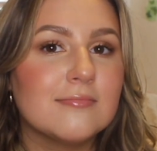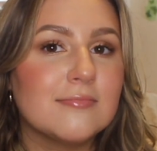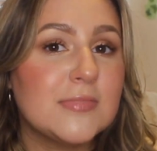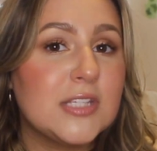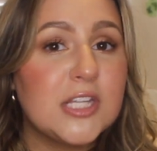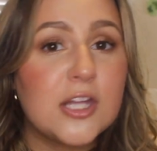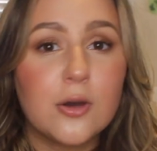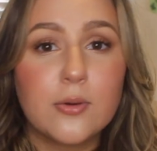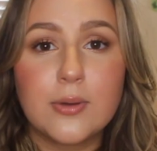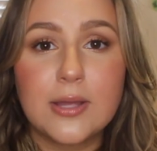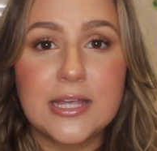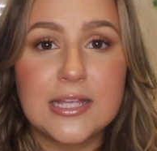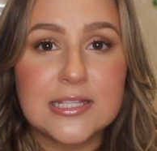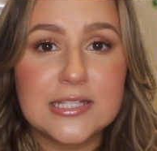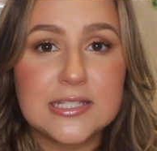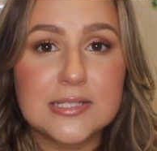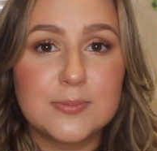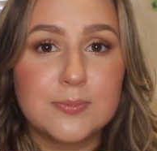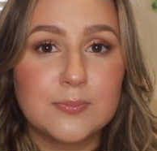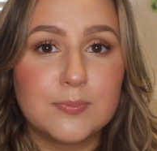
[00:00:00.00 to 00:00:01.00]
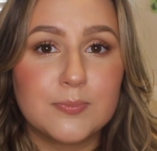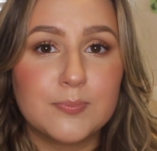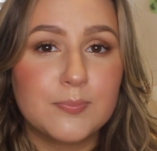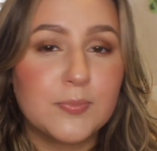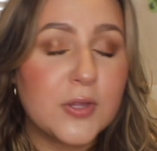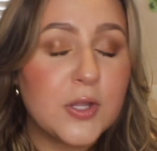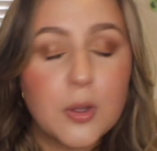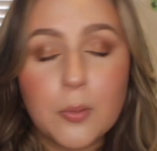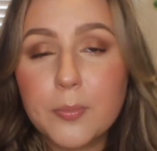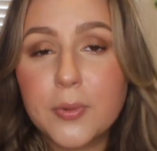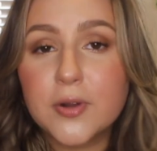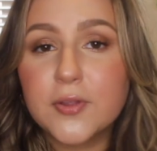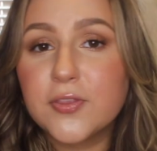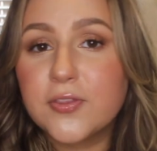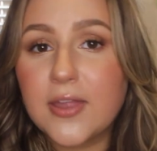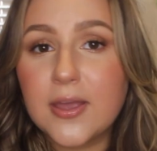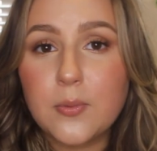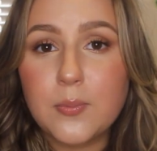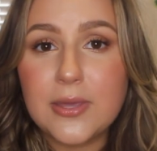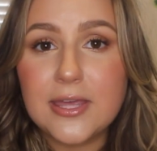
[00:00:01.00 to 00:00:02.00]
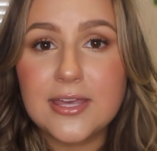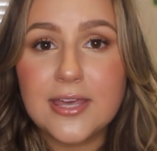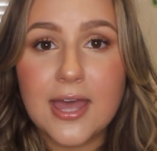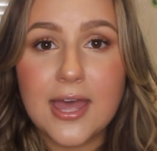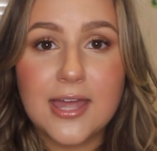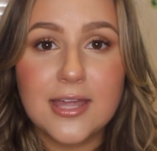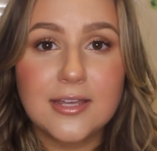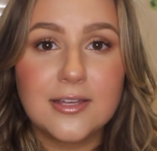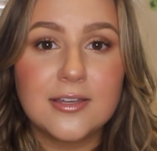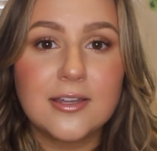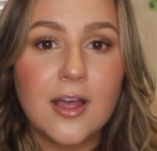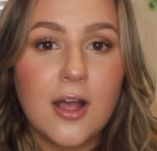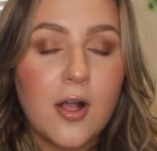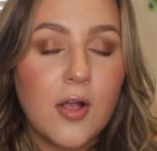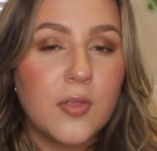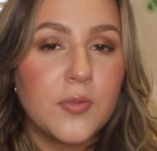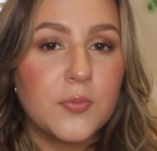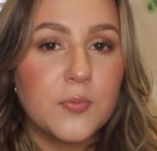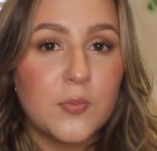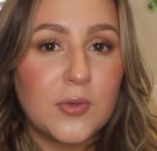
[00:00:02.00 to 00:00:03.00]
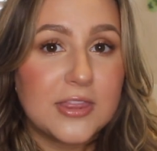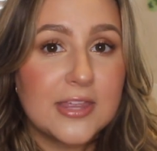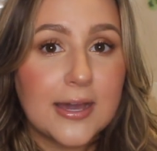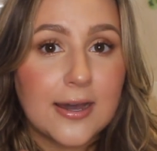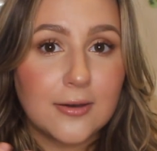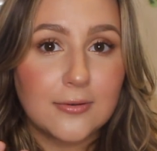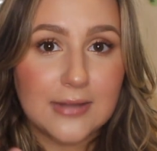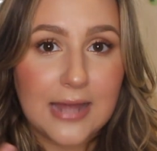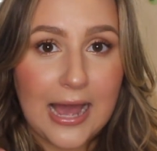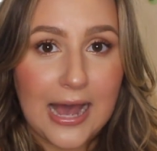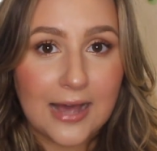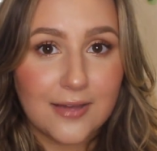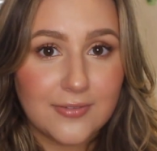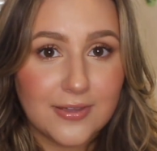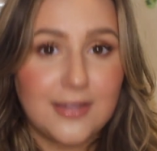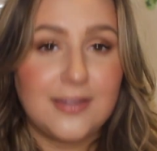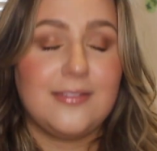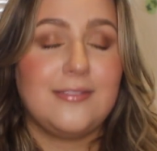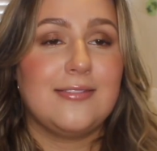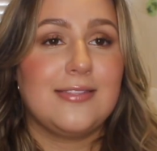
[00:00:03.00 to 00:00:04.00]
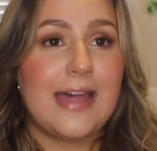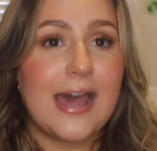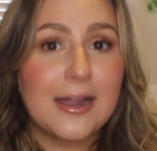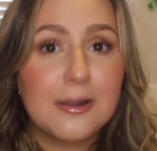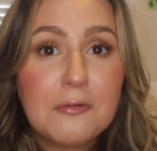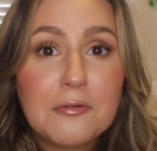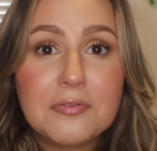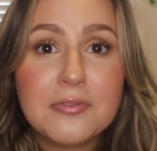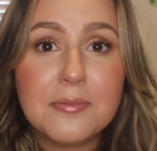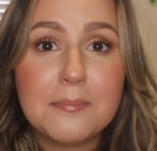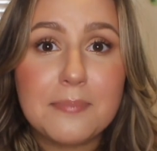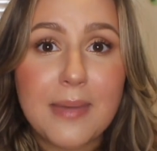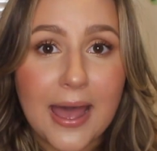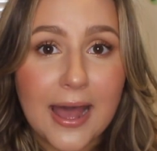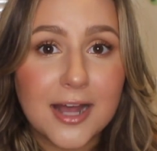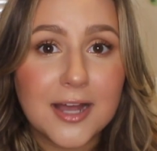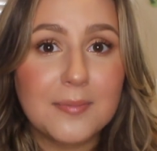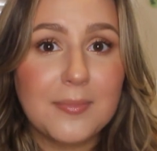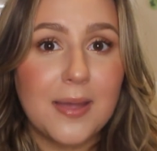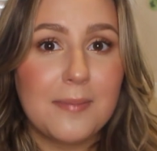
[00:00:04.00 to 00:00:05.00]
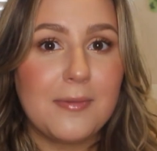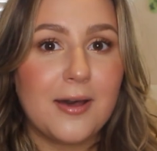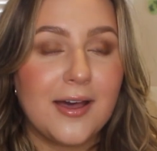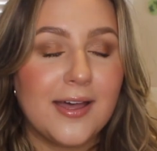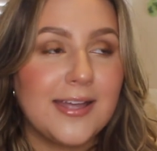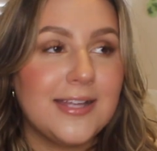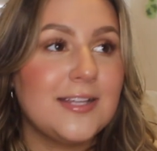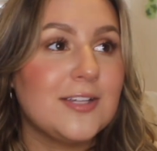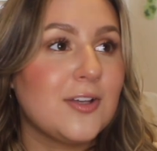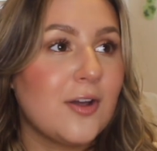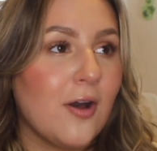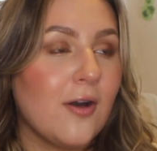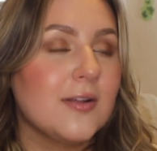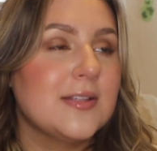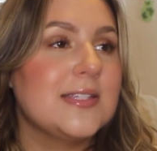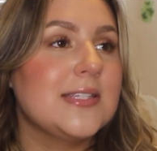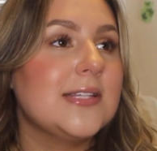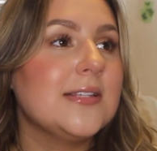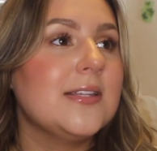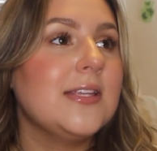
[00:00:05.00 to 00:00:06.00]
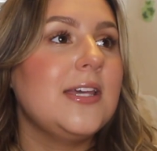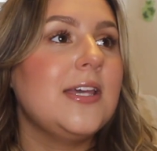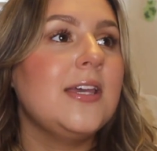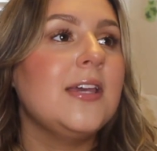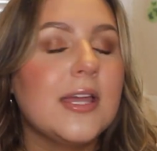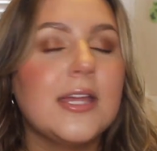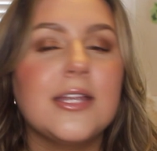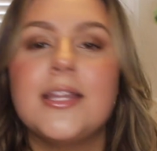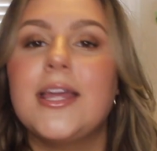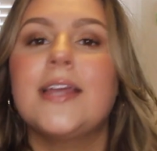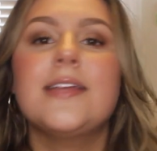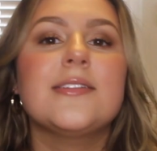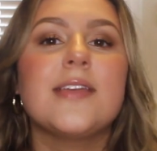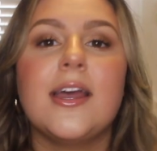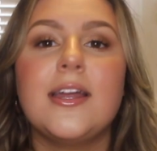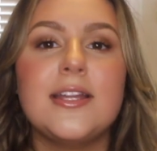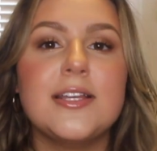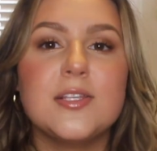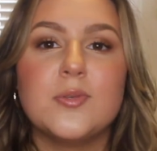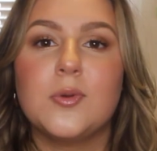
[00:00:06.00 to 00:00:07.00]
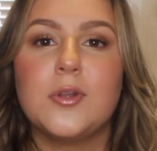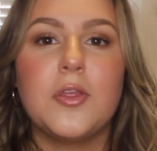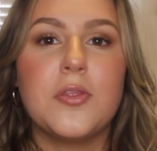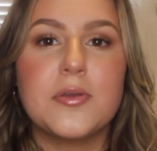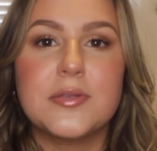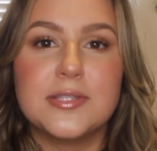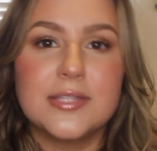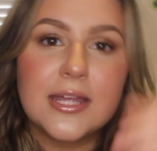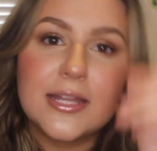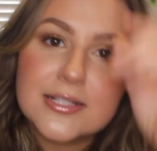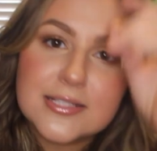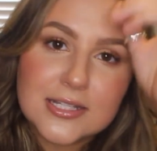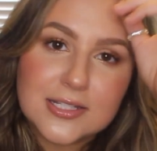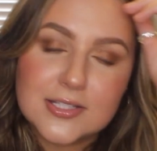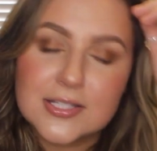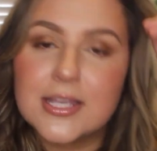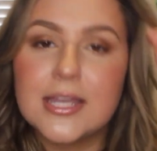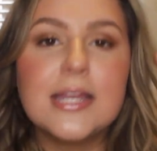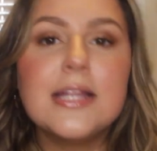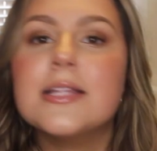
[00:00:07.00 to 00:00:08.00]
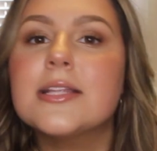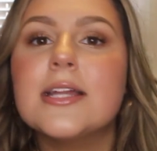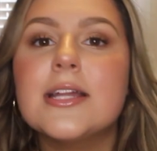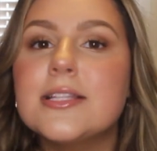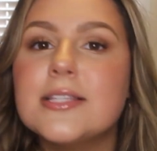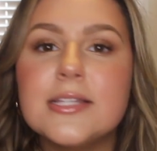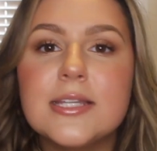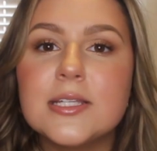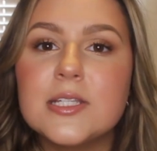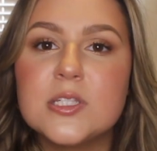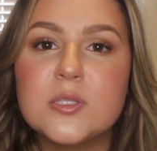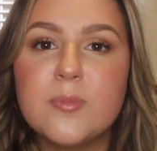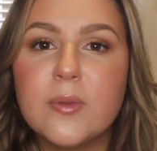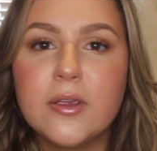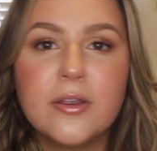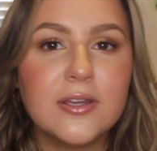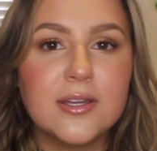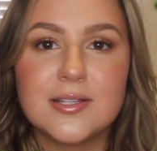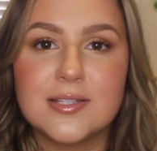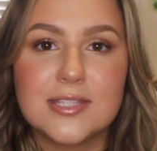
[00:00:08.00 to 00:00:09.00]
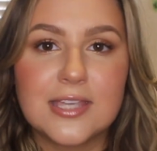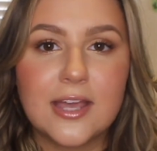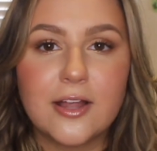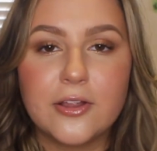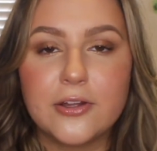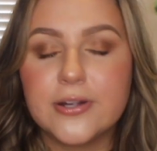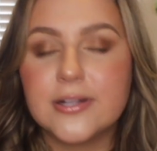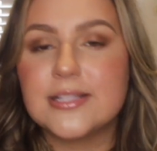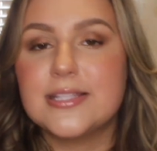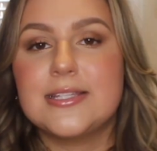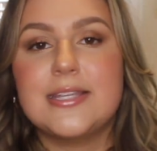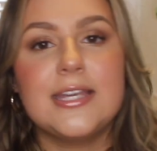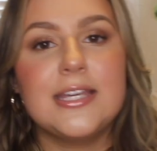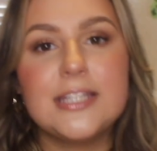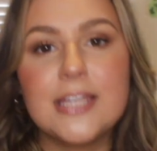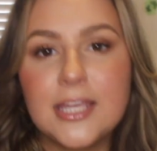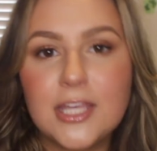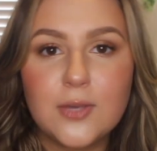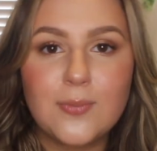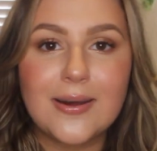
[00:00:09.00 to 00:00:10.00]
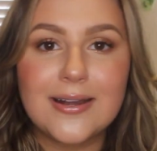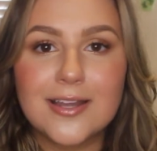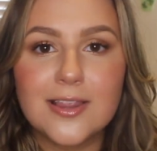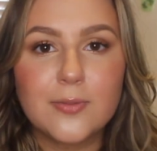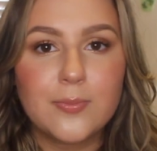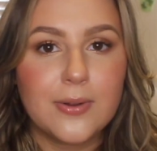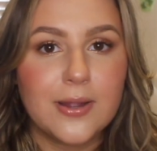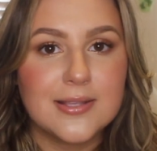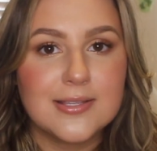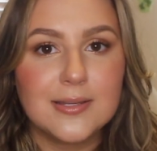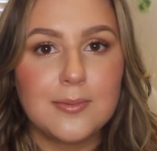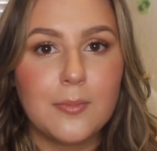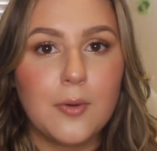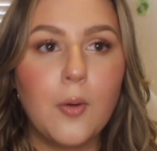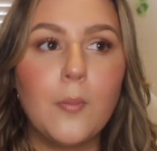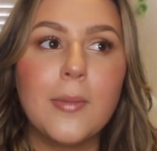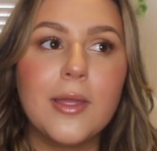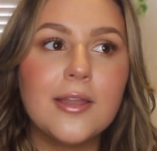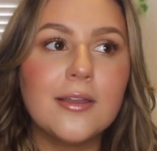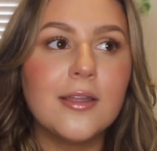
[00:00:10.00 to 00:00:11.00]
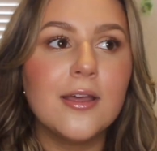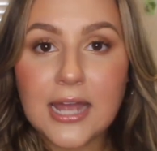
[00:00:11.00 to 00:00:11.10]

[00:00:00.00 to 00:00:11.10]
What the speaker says: his little birthday weekend without having that on the back of my mind constantly. And anxiety is one of those things it's an experience killer. It's taking you out of the present moment.